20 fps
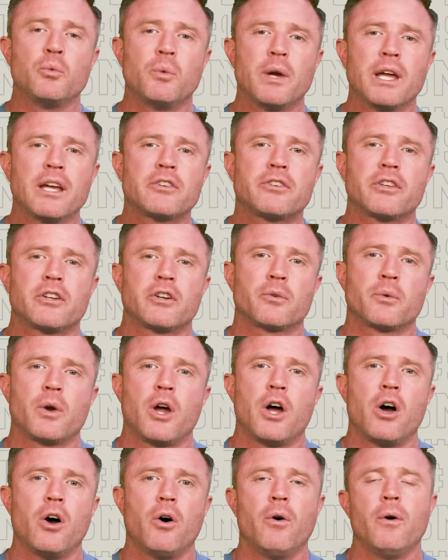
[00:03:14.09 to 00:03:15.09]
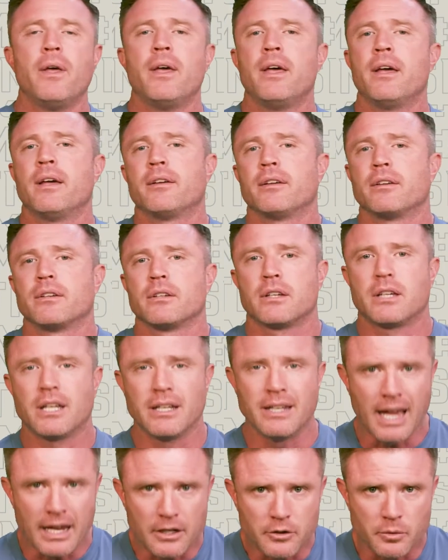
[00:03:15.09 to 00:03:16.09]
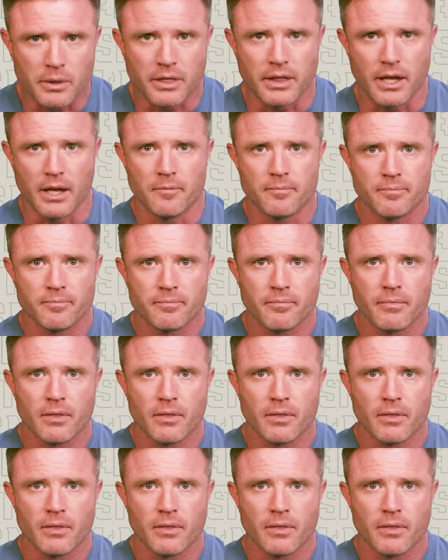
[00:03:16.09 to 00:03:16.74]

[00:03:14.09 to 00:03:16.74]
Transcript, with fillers: weeks in a row, connect with them.